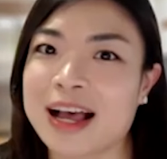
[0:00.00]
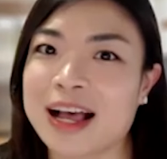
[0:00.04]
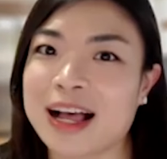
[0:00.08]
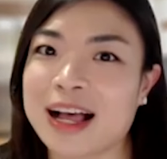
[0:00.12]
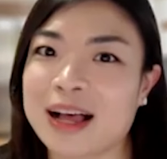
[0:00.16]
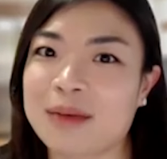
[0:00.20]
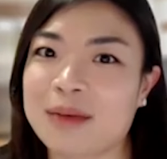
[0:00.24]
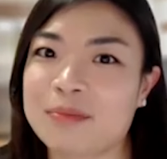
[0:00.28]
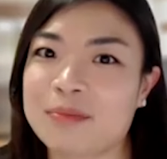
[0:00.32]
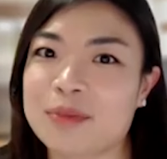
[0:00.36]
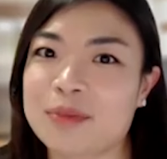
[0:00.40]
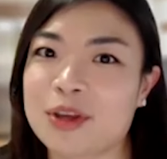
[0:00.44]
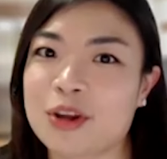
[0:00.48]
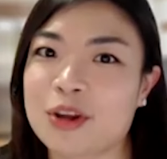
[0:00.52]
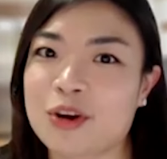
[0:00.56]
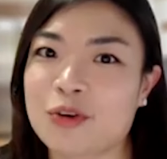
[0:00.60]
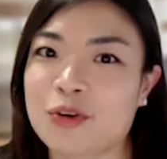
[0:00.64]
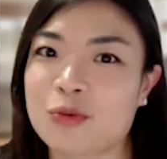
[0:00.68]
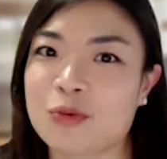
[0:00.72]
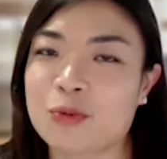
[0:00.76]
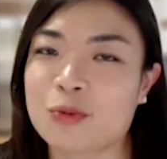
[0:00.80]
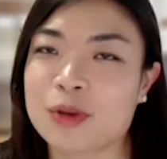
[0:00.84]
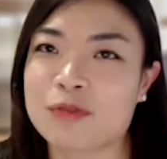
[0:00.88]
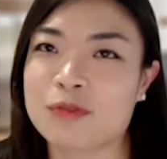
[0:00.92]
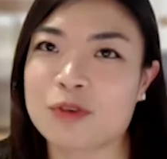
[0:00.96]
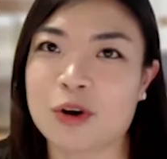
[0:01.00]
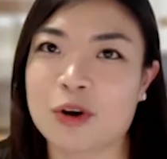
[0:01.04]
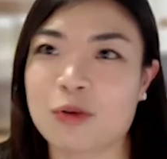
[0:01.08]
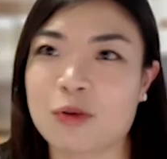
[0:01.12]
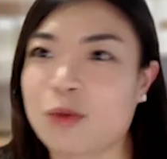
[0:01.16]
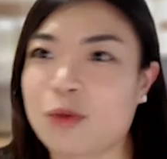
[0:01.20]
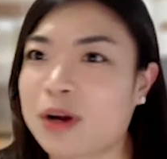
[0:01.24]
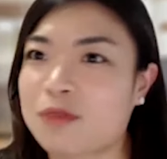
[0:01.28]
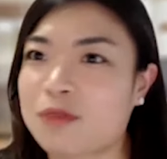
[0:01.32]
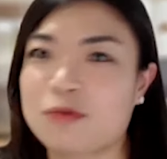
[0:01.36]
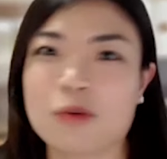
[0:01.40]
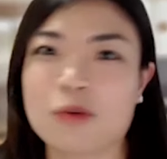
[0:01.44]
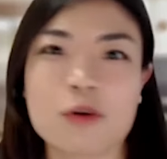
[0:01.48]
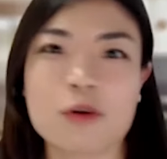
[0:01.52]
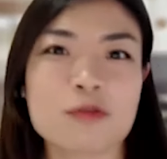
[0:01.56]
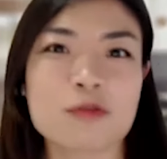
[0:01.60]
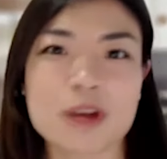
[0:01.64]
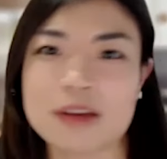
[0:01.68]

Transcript: um, you know, we've got what, four or